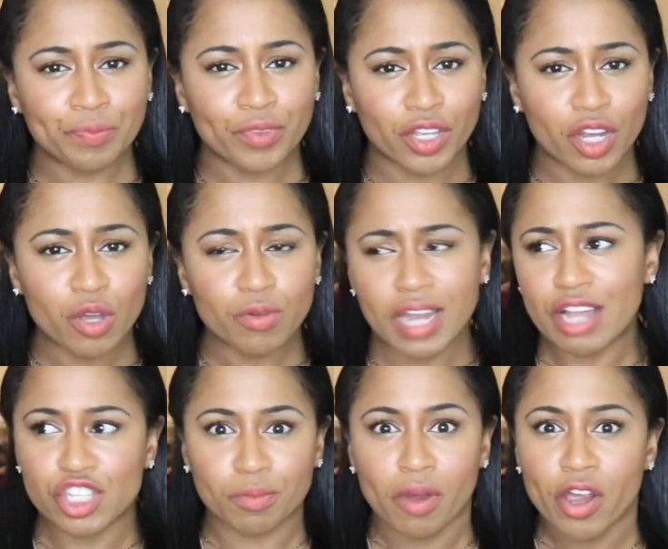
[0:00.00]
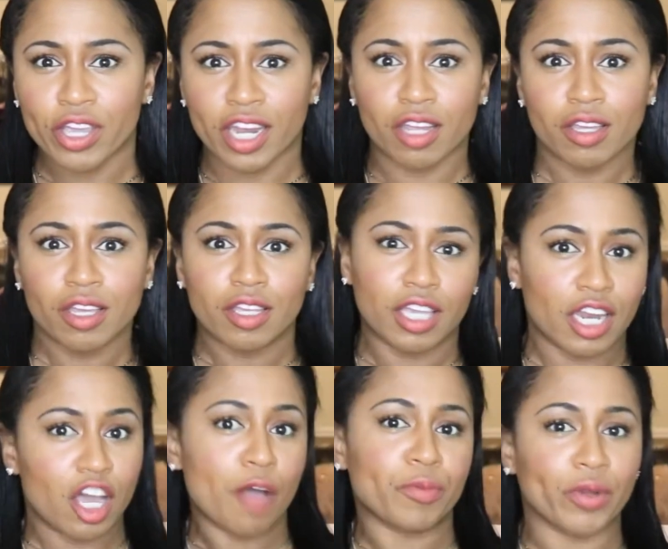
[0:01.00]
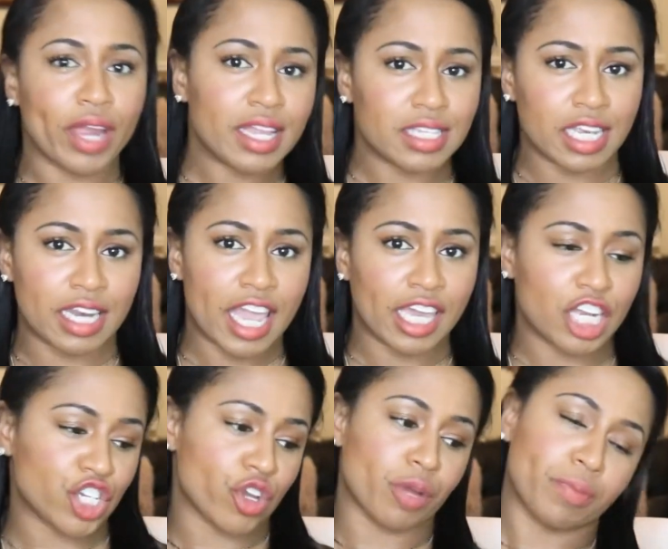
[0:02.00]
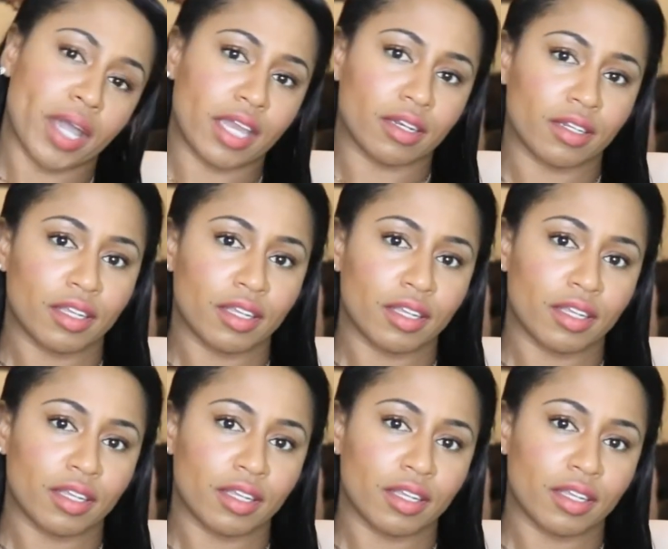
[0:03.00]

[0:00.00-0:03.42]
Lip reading: You know, now tomorrow you gotta up your ante. Now you gotta show your butt.